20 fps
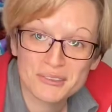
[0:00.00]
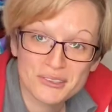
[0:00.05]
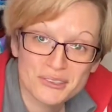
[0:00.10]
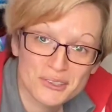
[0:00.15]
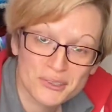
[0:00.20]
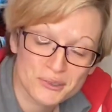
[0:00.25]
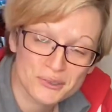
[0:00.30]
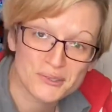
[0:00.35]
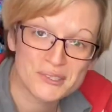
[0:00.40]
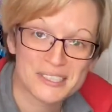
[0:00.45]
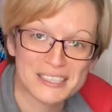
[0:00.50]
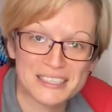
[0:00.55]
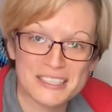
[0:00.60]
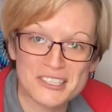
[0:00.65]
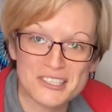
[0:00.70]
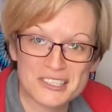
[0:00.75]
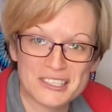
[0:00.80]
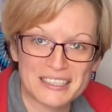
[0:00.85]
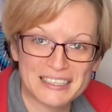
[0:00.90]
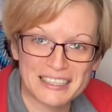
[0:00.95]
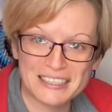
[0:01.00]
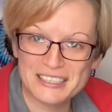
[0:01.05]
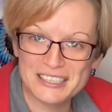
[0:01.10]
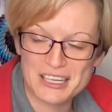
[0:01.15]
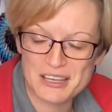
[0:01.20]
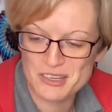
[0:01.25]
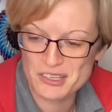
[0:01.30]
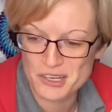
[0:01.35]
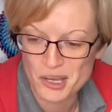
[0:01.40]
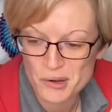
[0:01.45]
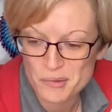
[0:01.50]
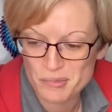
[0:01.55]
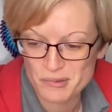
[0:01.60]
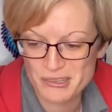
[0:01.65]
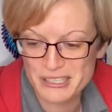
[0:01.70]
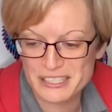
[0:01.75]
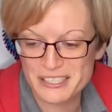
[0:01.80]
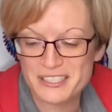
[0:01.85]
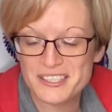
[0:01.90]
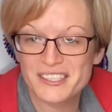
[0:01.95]
tools, and no
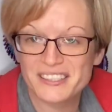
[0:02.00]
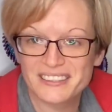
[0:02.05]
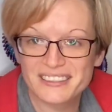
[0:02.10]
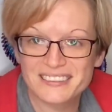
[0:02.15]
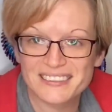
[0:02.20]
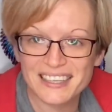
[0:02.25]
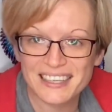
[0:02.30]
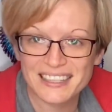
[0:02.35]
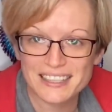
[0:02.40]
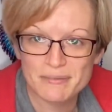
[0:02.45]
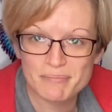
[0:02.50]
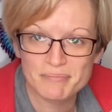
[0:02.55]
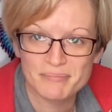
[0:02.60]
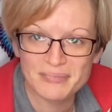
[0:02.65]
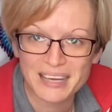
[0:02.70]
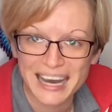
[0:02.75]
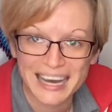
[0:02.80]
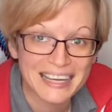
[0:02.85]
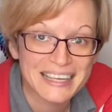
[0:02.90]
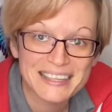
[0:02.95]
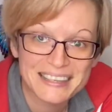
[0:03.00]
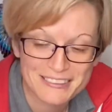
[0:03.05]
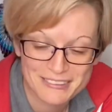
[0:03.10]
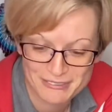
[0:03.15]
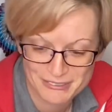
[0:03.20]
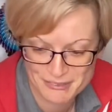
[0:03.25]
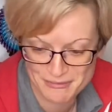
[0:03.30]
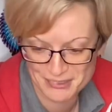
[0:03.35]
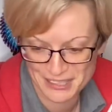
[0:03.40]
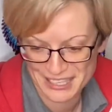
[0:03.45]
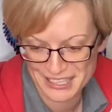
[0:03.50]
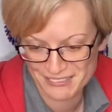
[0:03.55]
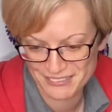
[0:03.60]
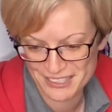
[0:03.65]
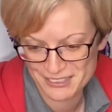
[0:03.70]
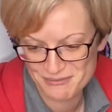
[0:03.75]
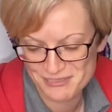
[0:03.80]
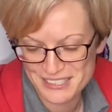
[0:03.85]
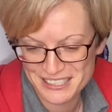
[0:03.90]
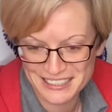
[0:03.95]
breeder should discard either from
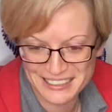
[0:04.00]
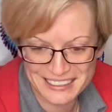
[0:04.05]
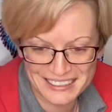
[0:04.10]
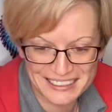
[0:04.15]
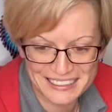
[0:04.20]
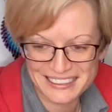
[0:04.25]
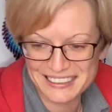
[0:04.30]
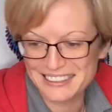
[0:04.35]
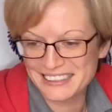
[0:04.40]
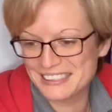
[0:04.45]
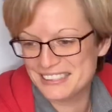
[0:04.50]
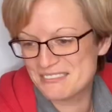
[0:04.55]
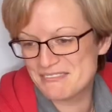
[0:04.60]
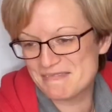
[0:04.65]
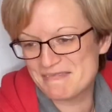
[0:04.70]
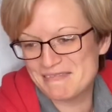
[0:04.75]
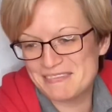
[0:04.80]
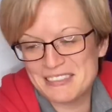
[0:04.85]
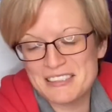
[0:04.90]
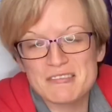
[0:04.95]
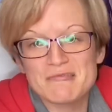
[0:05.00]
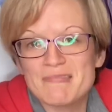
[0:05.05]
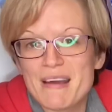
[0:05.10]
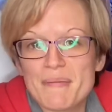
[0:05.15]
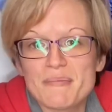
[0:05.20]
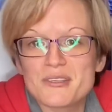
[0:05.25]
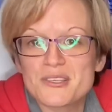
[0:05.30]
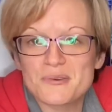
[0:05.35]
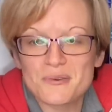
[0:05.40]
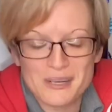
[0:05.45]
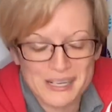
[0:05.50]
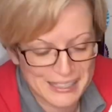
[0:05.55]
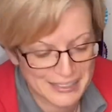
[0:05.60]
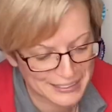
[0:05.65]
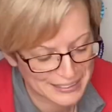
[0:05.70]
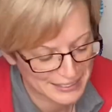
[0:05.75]
their kind of repertoire